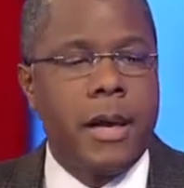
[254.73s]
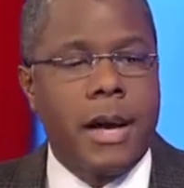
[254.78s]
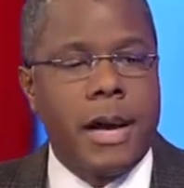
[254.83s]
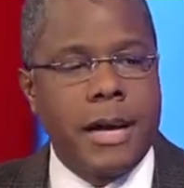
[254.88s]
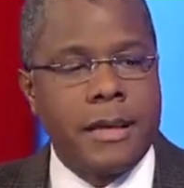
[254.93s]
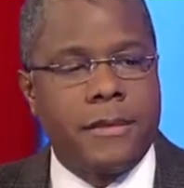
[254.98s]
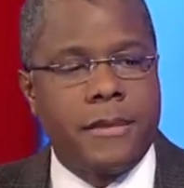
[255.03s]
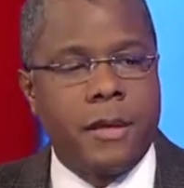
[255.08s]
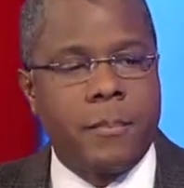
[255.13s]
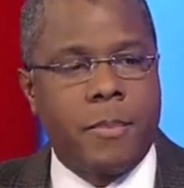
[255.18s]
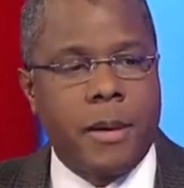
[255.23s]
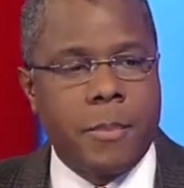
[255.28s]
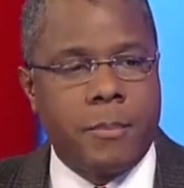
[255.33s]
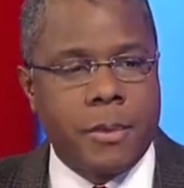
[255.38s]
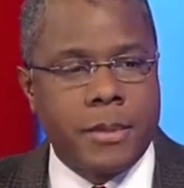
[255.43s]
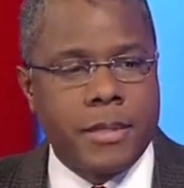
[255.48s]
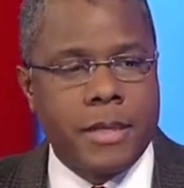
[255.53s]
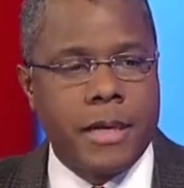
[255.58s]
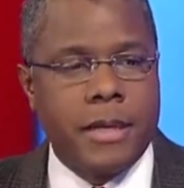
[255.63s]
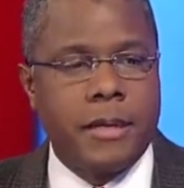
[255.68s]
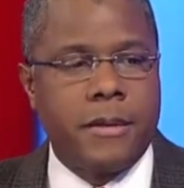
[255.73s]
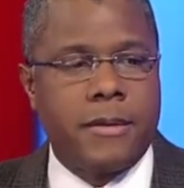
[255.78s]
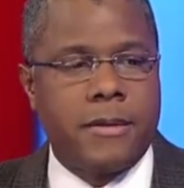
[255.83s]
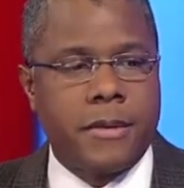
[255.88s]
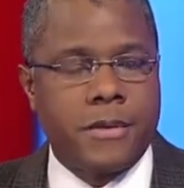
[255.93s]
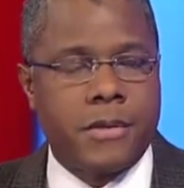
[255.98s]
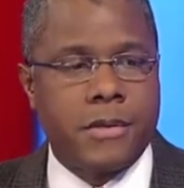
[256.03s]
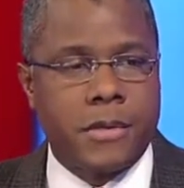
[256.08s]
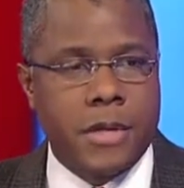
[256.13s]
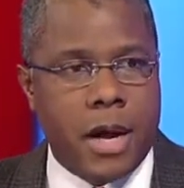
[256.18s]
I think by pretending that
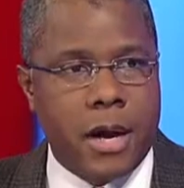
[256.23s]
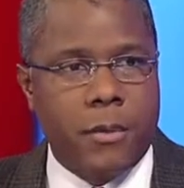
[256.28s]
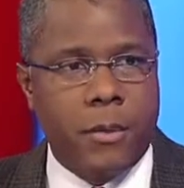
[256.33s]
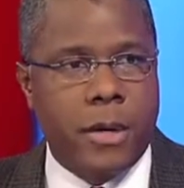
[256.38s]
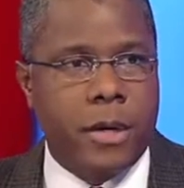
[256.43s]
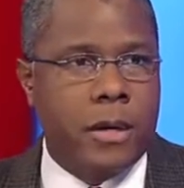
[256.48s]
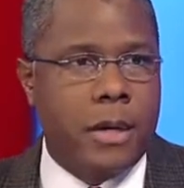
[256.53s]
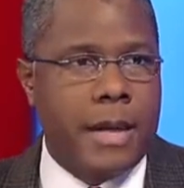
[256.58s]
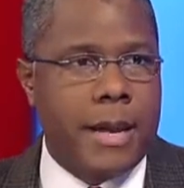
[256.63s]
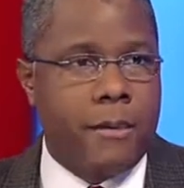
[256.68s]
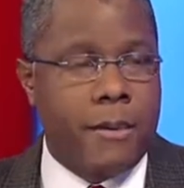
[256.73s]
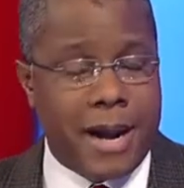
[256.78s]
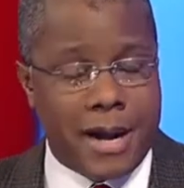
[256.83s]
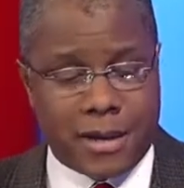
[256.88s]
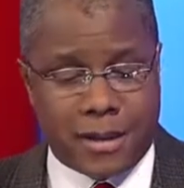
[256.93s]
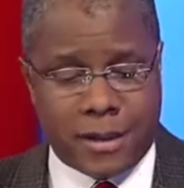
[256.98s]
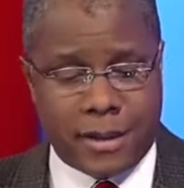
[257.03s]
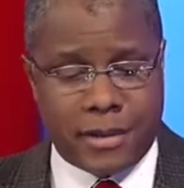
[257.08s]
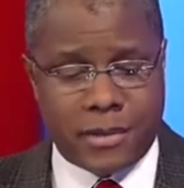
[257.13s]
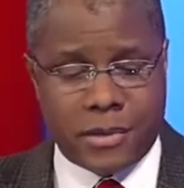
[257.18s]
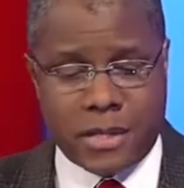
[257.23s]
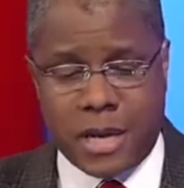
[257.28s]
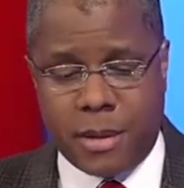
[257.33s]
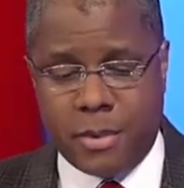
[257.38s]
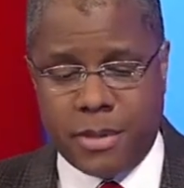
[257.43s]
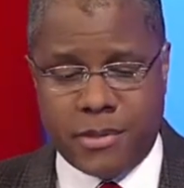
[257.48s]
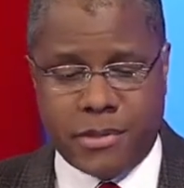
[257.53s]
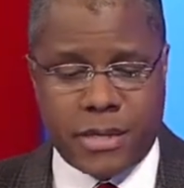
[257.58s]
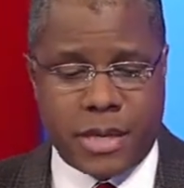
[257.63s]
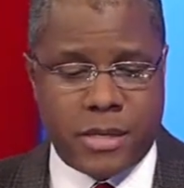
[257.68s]
this is not radical Islam,
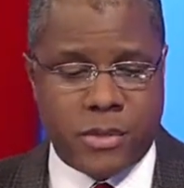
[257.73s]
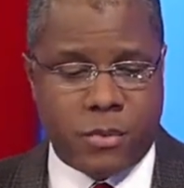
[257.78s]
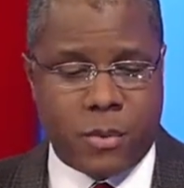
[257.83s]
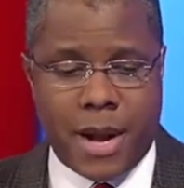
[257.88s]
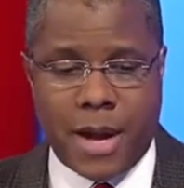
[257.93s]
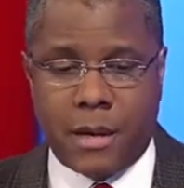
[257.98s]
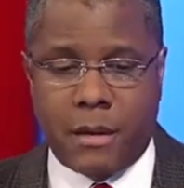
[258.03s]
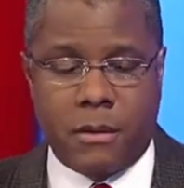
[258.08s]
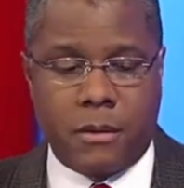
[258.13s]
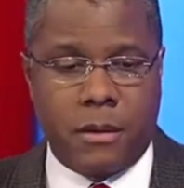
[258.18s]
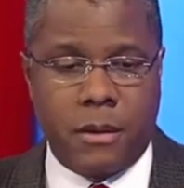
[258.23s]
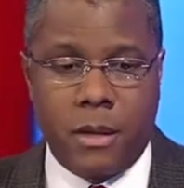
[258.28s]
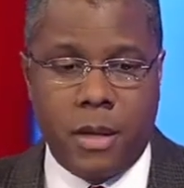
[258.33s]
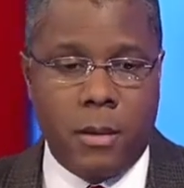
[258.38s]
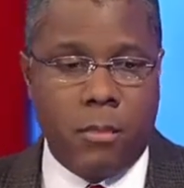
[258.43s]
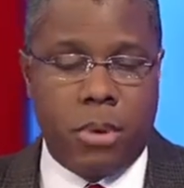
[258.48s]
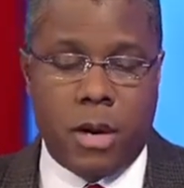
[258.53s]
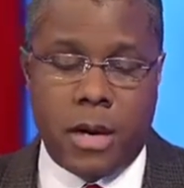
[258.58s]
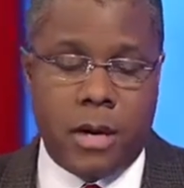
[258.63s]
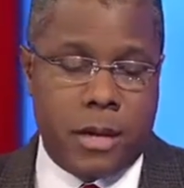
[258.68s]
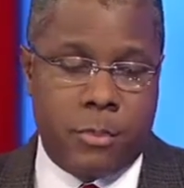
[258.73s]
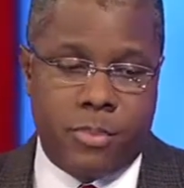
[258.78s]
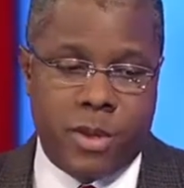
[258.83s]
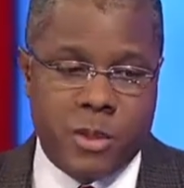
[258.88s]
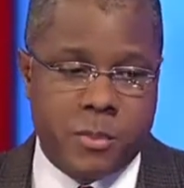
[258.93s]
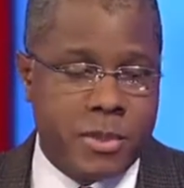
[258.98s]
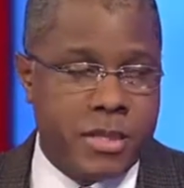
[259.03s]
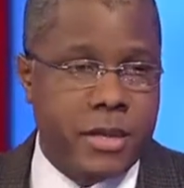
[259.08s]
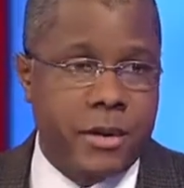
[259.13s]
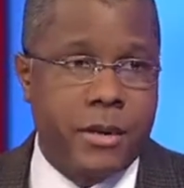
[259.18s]
but instead is radical
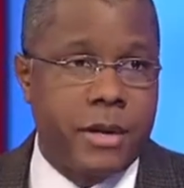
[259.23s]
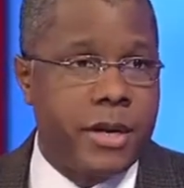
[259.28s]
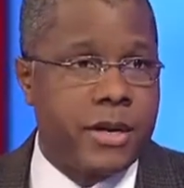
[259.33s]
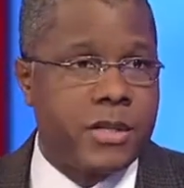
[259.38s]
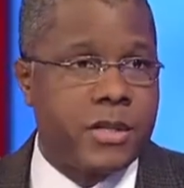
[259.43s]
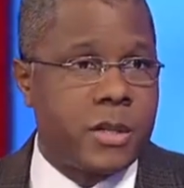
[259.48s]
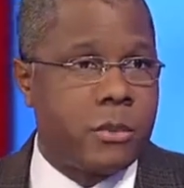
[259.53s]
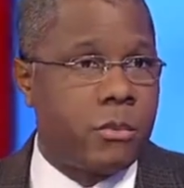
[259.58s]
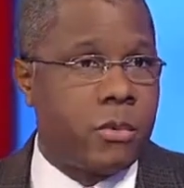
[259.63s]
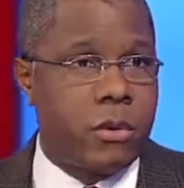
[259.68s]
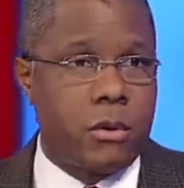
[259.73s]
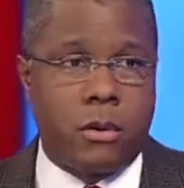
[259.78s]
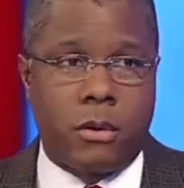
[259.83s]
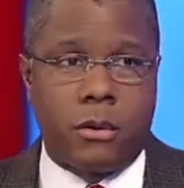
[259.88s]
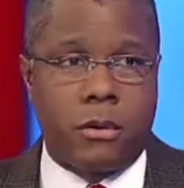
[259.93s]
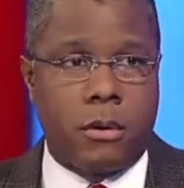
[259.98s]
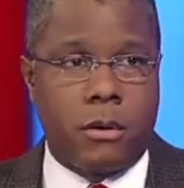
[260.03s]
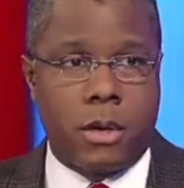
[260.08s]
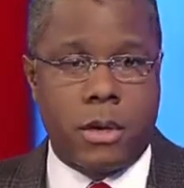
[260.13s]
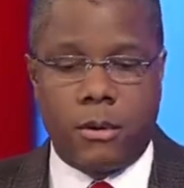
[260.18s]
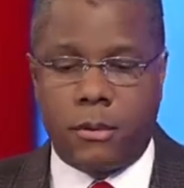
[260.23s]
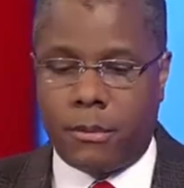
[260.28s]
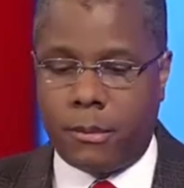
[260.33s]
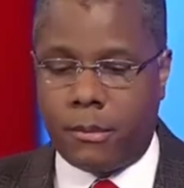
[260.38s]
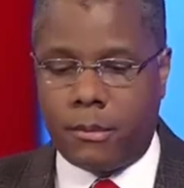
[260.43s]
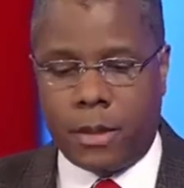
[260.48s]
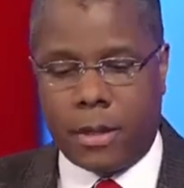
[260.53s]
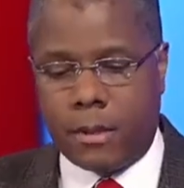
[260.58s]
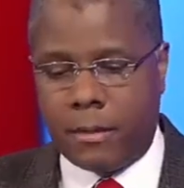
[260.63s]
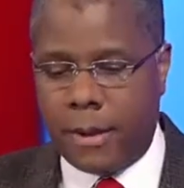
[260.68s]
Presbyterianism
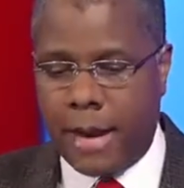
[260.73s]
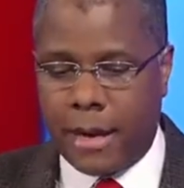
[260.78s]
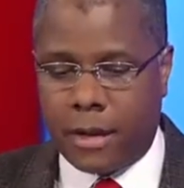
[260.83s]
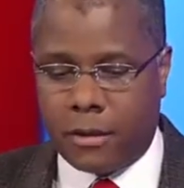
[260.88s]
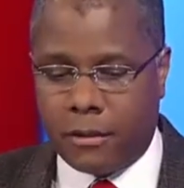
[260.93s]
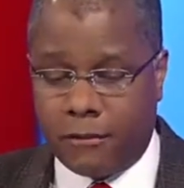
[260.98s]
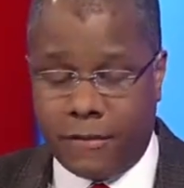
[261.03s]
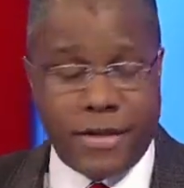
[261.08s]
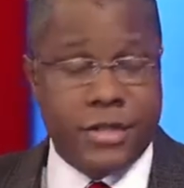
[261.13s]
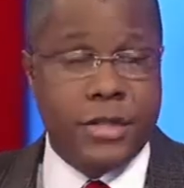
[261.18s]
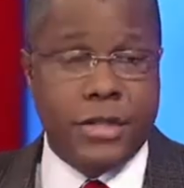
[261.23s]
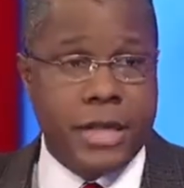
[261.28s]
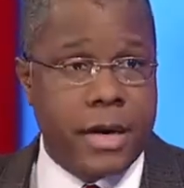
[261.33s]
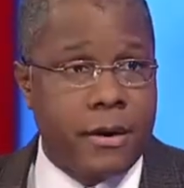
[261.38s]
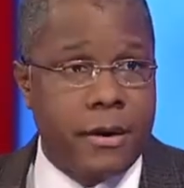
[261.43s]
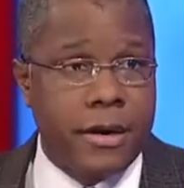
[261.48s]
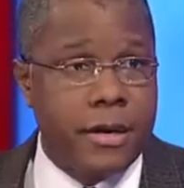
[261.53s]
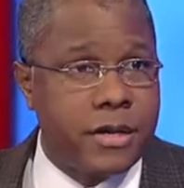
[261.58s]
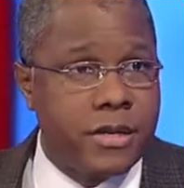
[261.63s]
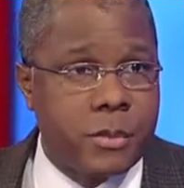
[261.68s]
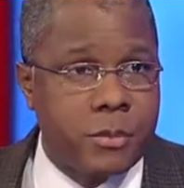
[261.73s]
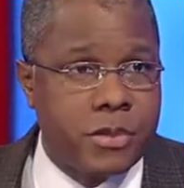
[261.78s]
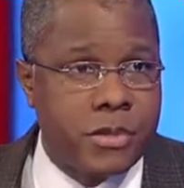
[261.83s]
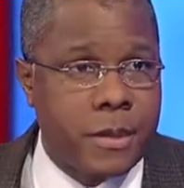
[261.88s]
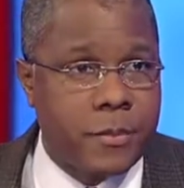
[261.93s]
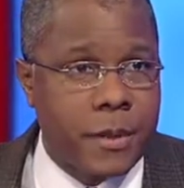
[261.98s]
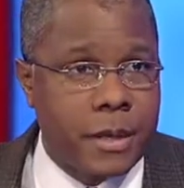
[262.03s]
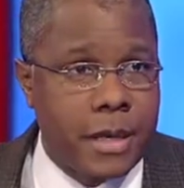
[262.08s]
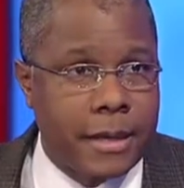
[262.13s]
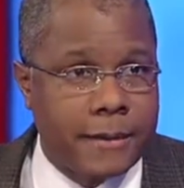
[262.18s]
or radical vegetarianism or
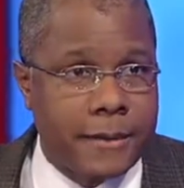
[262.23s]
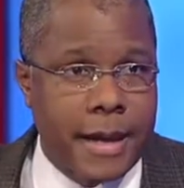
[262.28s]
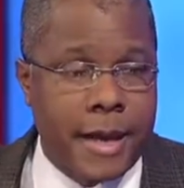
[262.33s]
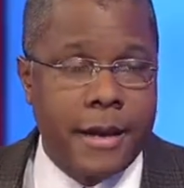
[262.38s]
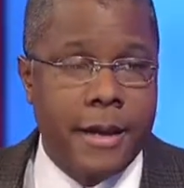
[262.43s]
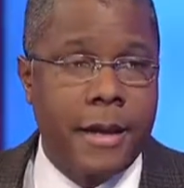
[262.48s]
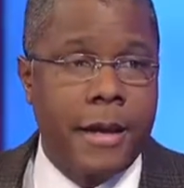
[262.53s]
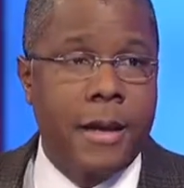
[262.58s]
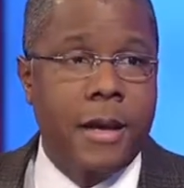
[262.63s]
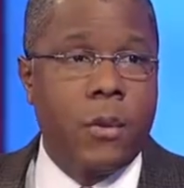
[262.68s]
something like that,